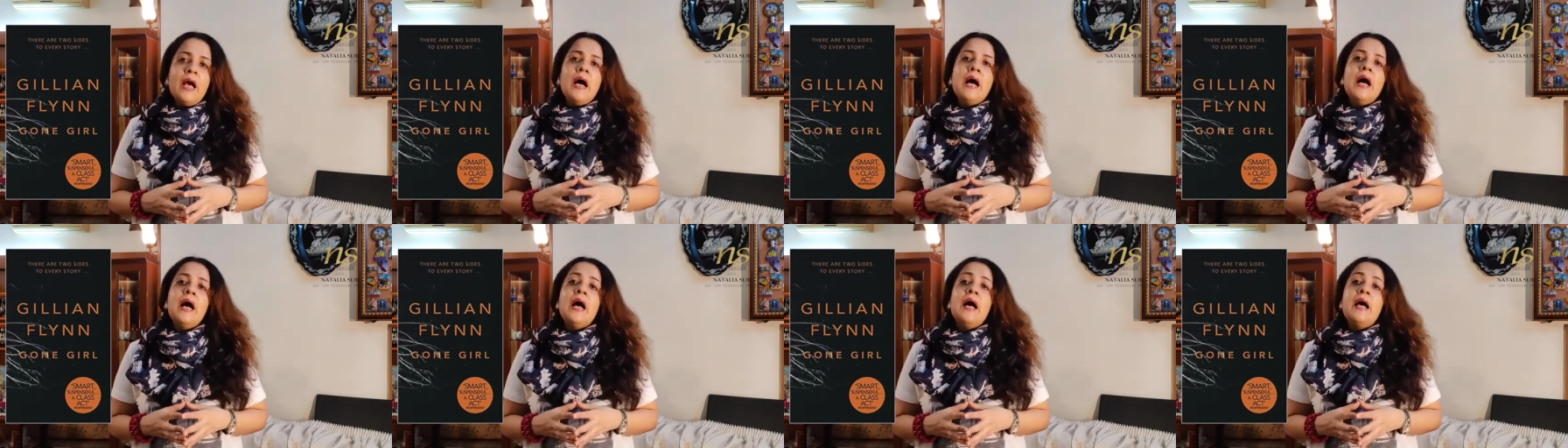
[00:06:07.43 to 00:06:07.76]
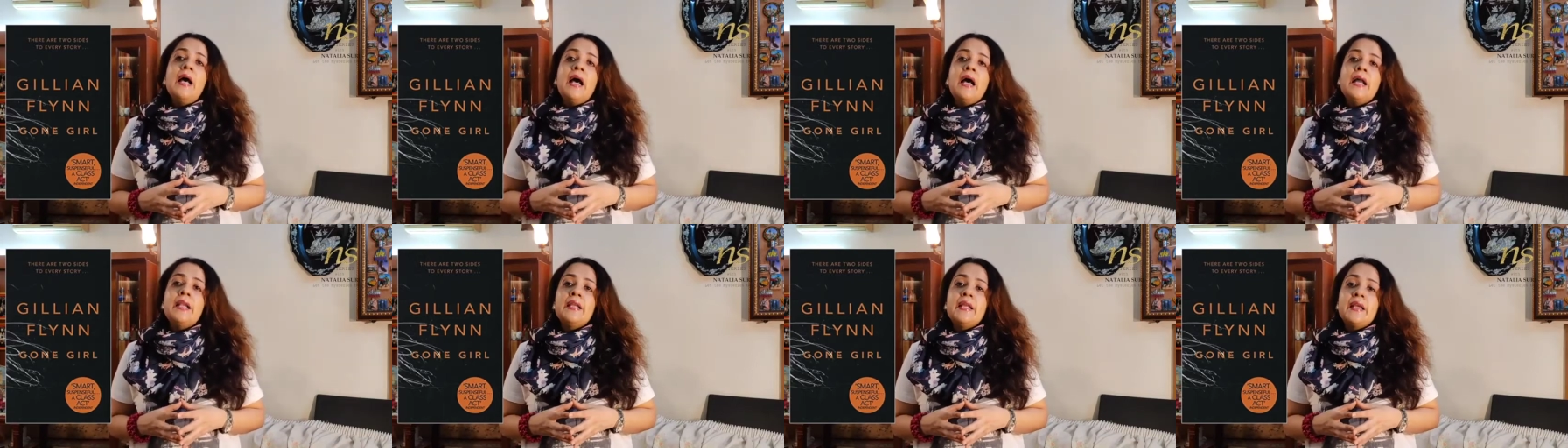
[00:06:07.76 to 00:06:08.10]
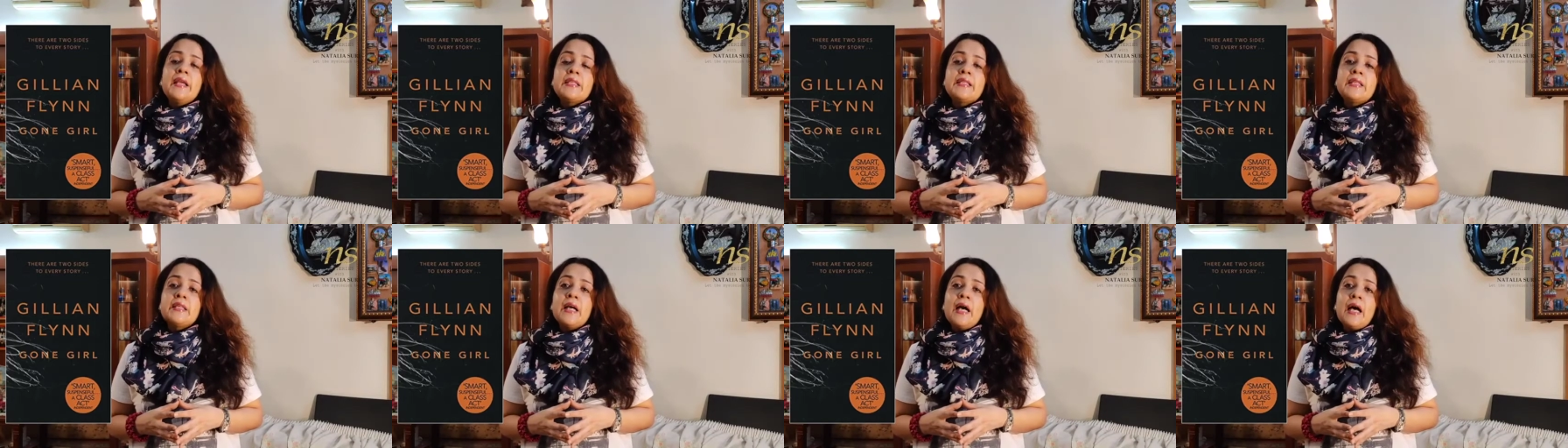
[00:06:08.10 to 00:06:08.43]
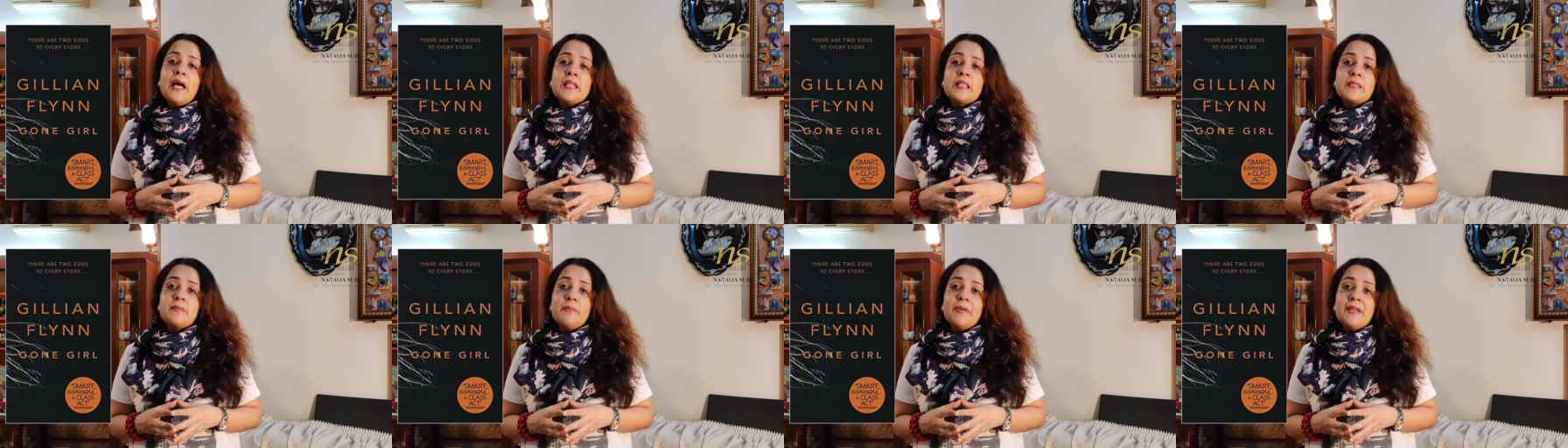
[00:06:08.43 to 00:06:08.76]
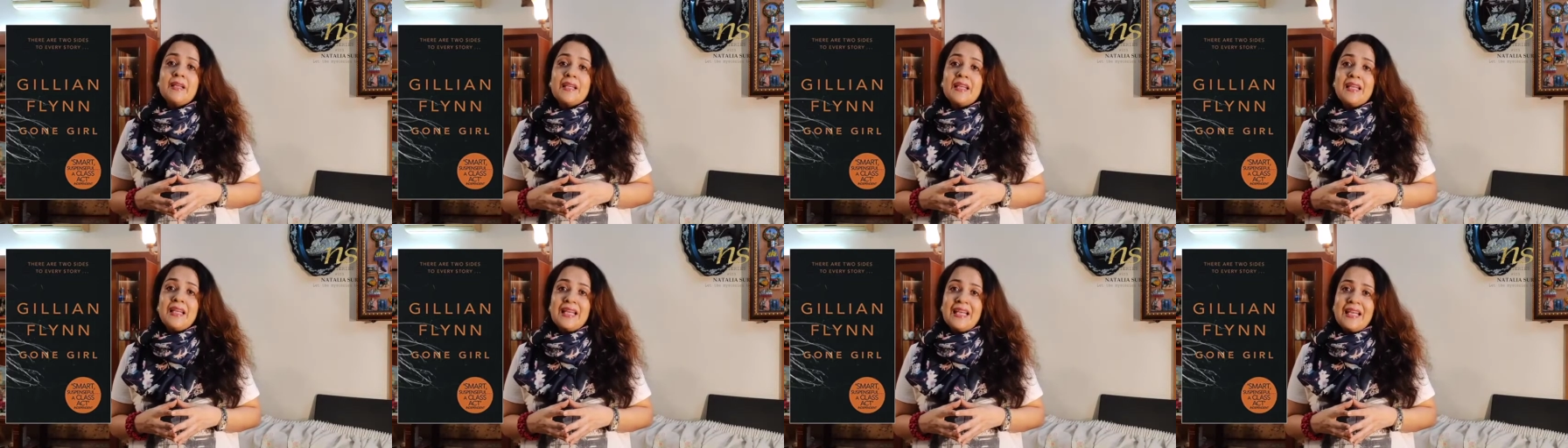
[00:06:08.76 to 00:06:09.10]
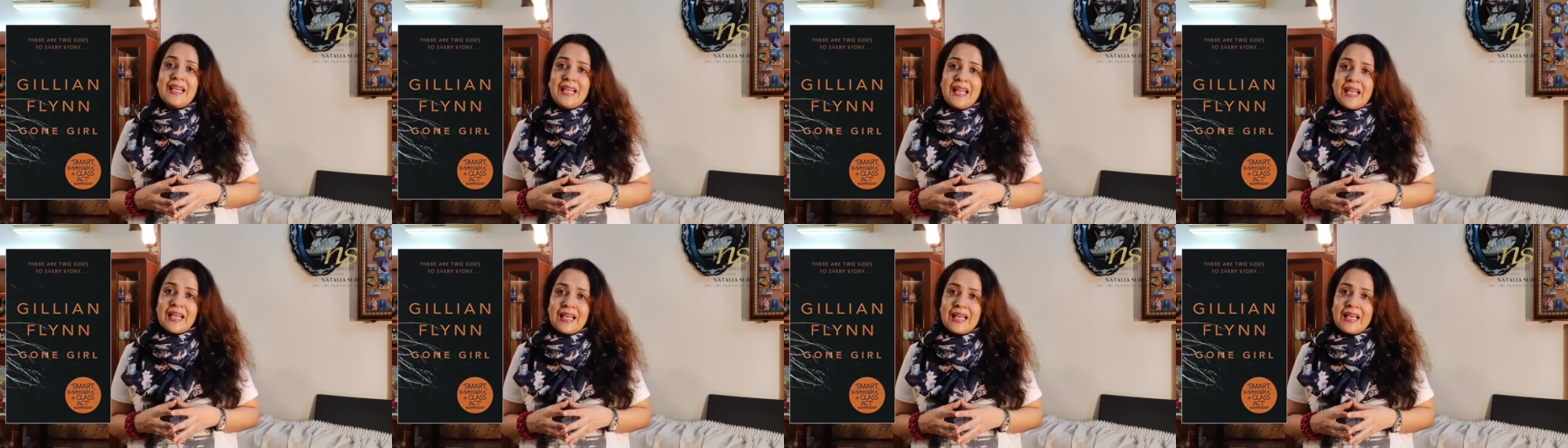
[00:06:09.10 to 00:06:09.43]
Uh, and yes, her husband,
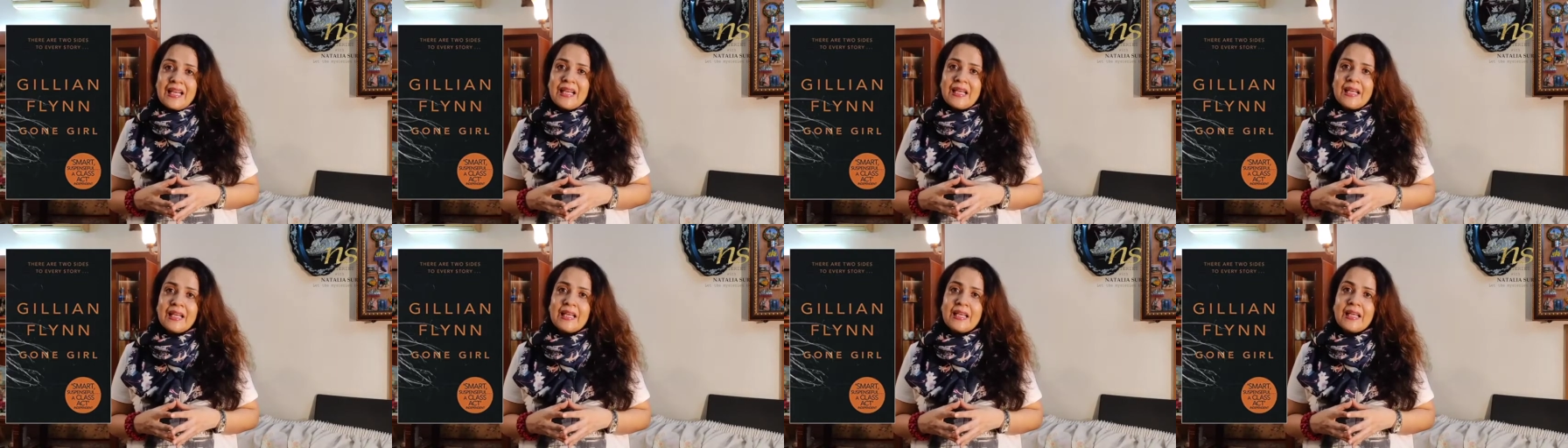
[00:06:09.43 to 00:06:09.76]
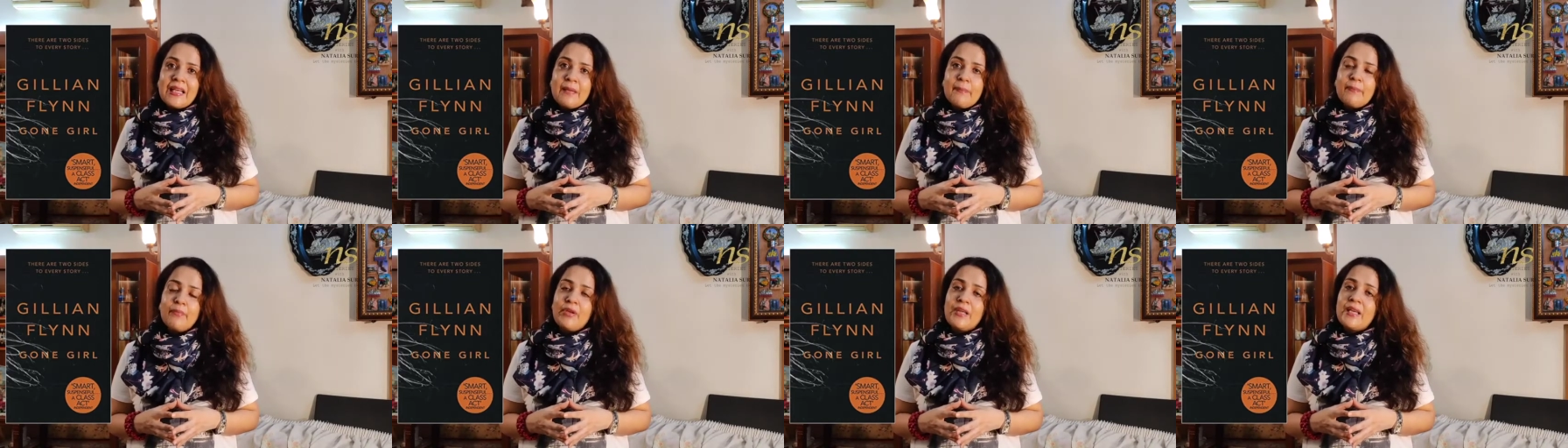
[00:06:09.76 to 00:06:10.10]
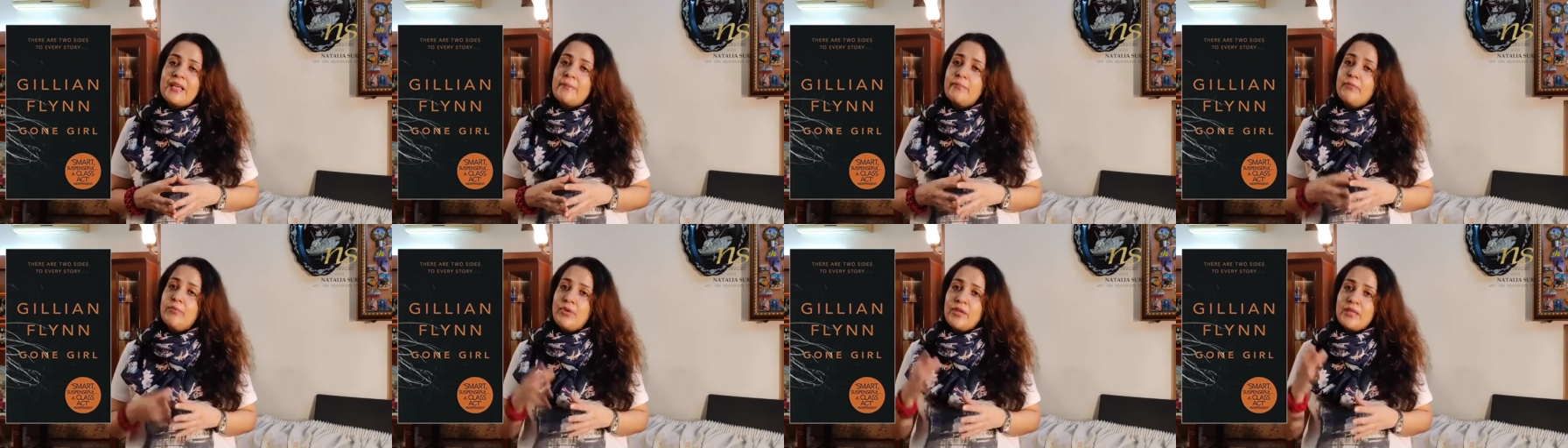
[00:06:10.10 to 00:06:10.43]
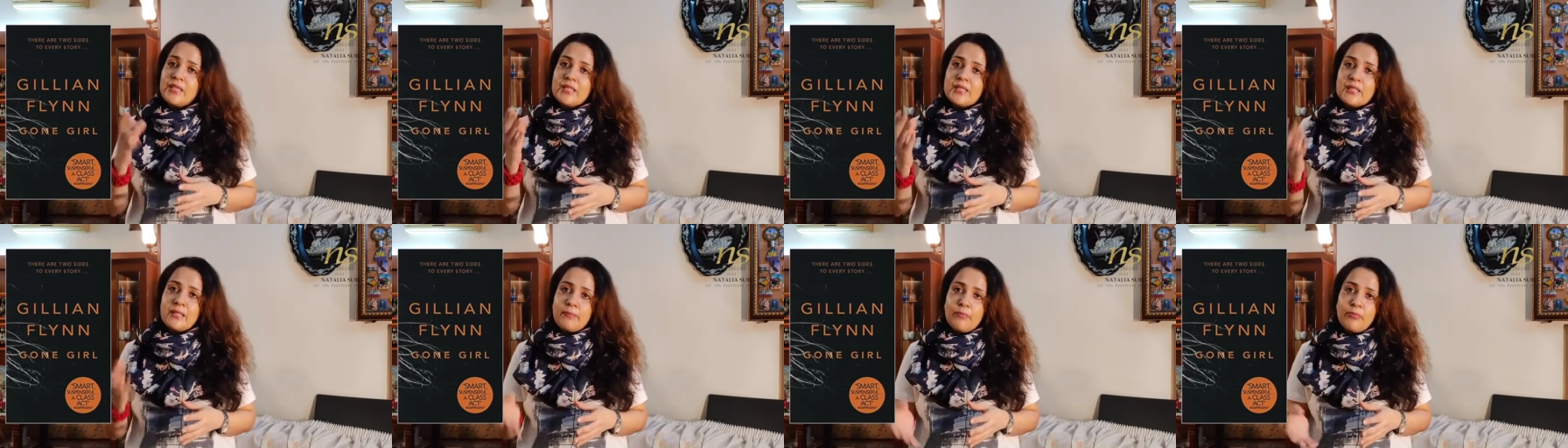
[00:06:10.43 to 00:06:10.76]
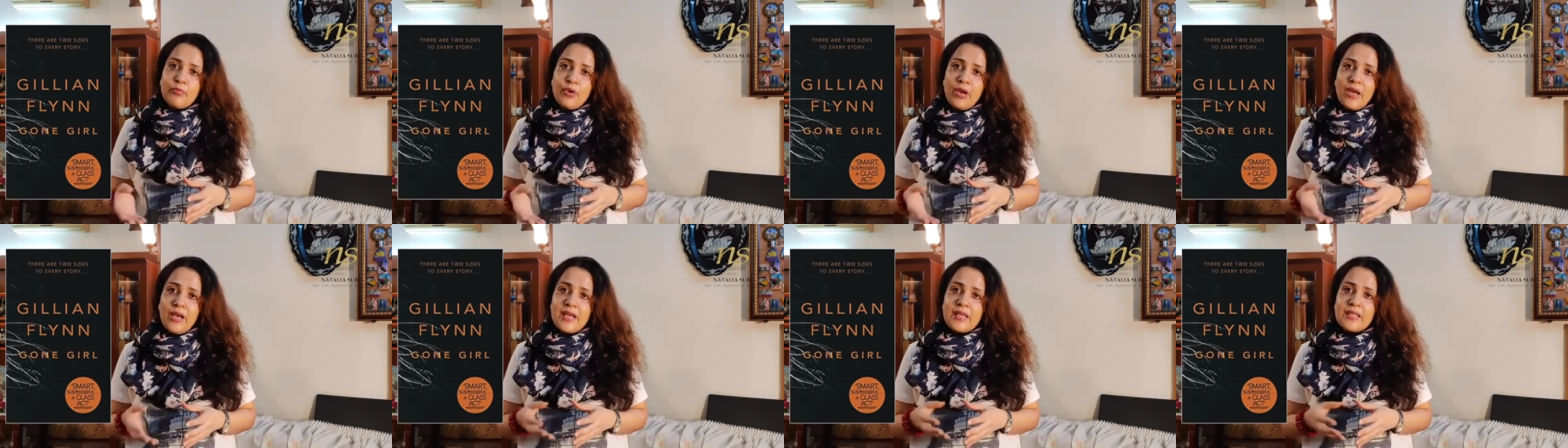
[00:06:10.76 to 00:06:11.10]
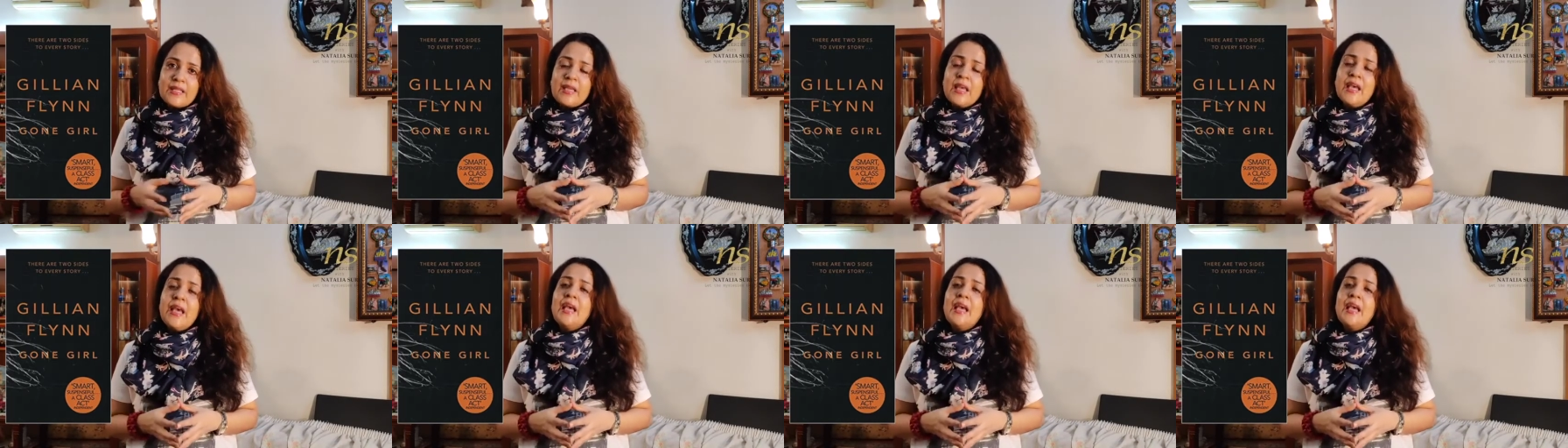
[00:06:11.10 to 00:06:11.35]
Nick, he play, raised the price.